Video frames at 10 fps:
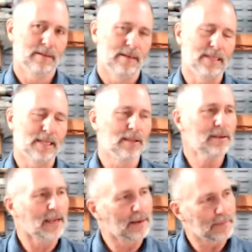And they look
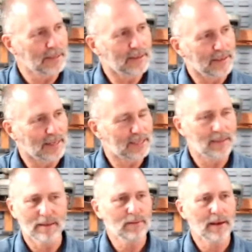at me and I said,
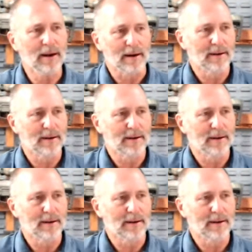I don't care.